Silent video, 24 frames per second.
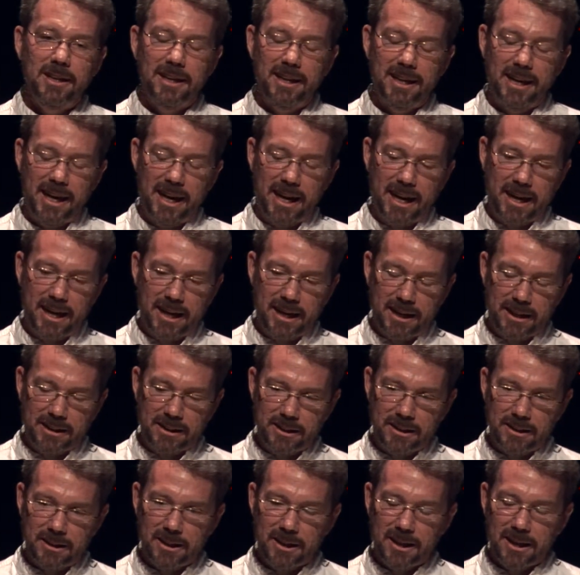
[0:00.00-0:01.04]

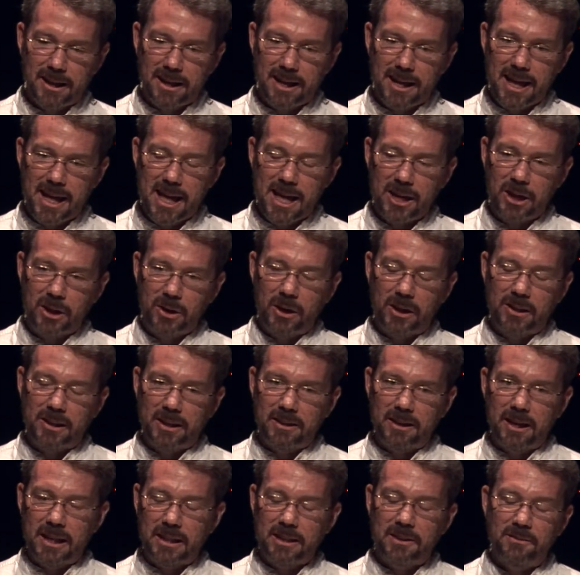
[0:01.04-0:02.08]
And you know, at the,
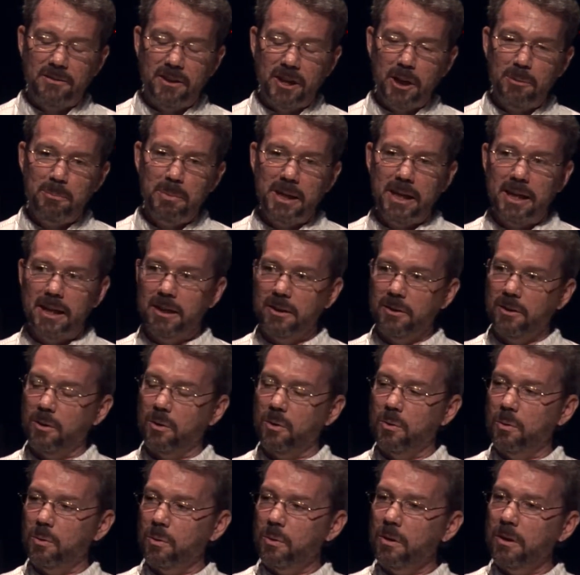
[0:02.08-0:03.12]
at the very beginning of the
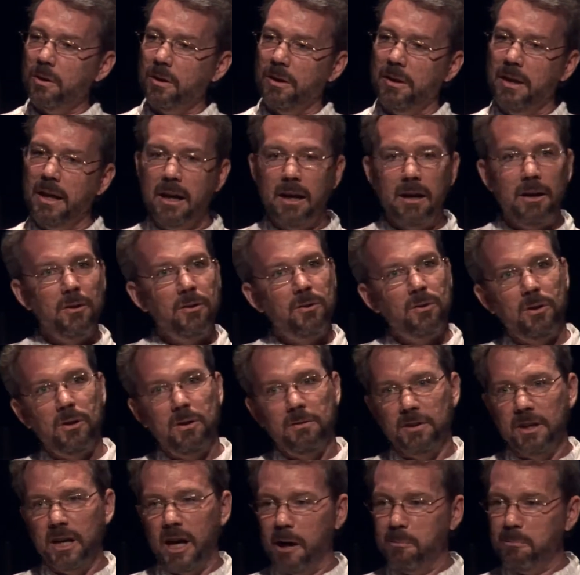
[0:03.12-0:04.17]
quarter, they're sort
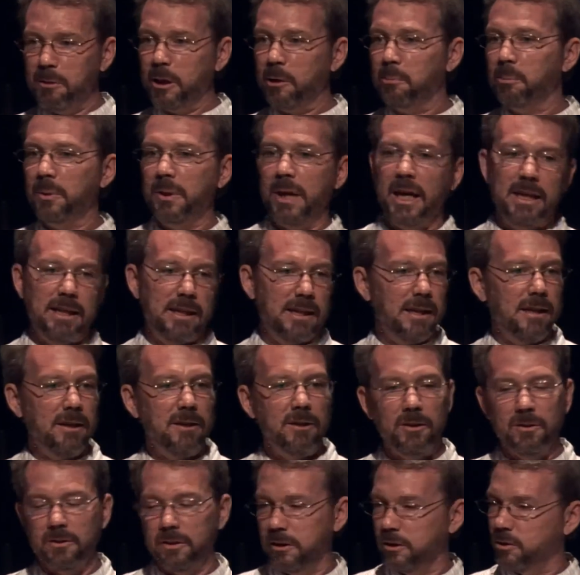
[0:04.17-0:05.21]
of coming up with
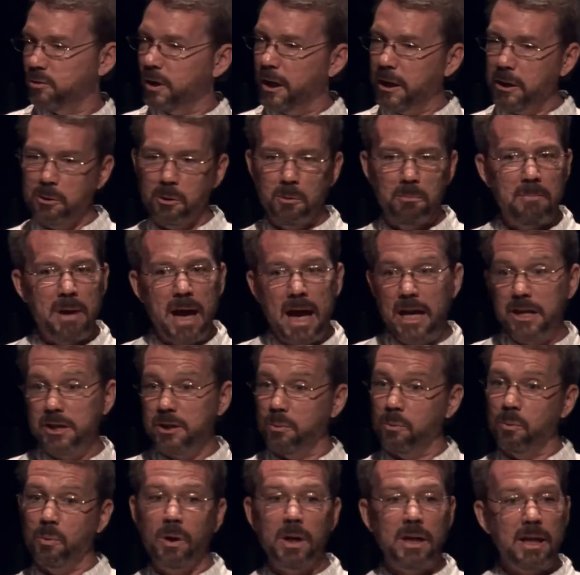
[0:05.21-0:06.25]
ideas and trying to
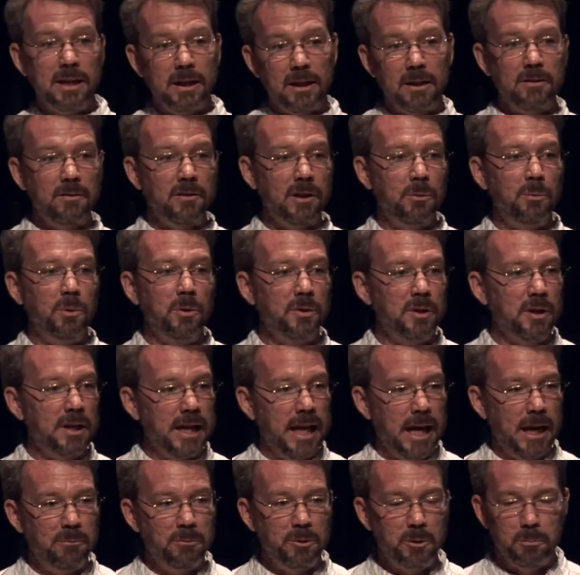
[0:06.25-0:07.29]
imagine what it is they want their
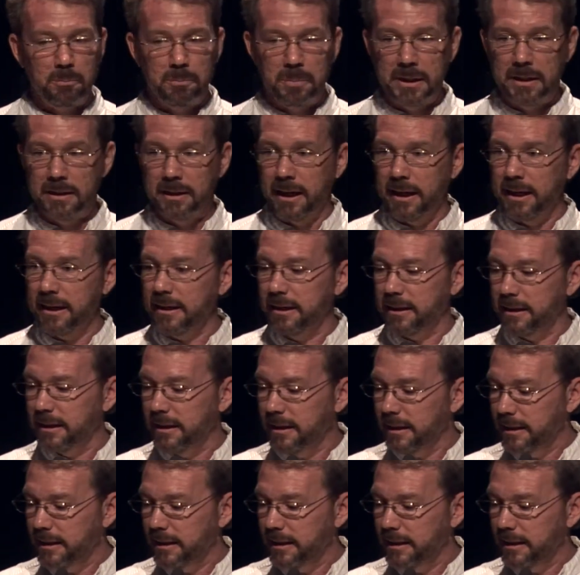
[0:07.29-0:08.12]
game to be like.